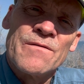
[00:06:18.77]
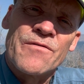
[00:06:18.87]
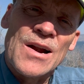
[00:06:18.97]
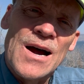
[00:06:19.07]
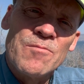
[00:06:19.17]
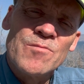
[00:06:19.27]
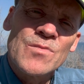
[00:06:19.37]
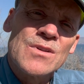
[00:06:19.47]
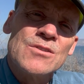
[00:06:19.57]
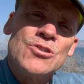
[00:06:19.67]
from
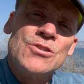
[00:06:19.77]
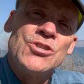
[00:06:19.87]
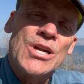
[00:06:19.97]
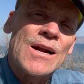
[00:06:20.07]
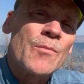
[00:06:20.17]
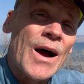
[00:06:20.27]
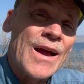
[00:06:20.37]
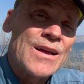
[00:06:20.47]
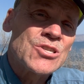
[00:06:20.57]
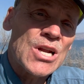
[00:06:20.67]

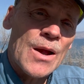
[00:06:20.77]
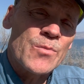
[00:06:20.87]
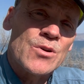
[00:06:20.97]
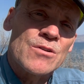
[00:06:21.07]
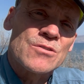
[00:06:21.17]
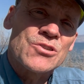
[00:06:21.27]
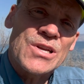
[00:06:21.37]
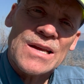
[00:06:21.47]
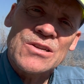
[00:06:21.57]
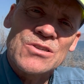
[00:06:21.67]
Jeremiah chapter
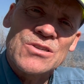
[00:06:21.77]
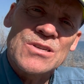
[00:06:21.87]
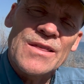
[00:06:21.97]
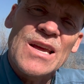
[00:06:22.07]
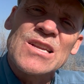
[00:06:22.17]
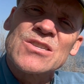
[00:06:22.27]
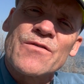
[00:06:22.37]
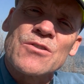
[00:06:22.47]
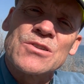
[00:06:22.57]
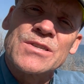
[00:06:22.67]
6. I think it's
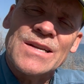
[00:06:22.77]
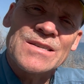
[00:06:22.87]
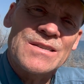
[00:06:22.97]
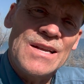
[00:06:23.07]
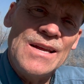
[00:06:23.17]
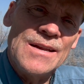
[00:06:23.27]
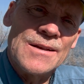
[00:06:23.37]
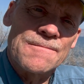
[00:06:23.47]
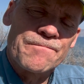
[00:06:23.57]
verse 16,